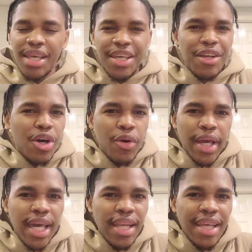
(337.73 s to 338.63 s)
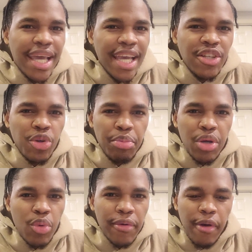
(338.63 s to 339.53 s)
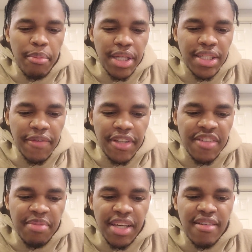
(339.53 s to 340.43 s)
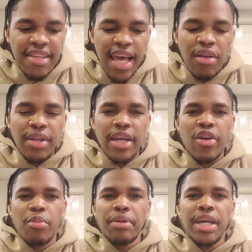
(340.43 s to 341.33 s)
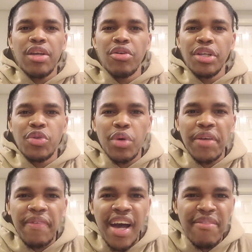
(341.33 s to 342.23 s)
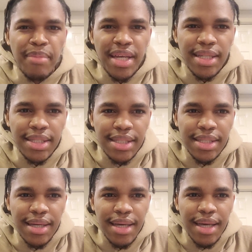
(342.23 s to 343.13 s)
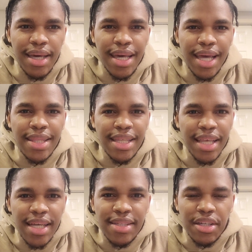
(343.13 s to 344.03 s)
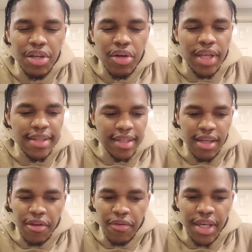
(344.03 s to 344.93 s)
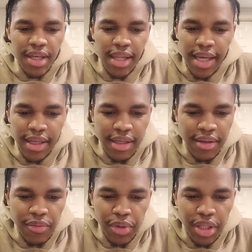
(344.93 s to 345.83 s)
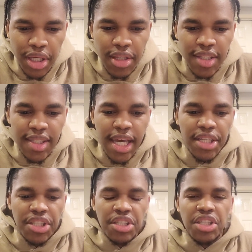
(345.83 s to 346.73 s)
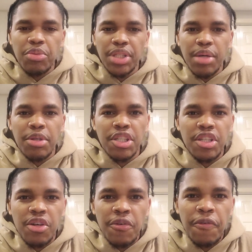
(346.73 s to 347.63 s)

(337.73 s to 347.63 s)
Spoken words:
and Angel being one of our best defensive players, I don't like her playing only 25 minutes. And I think that's another thing. Like, we look at the stat sheet, she was able to still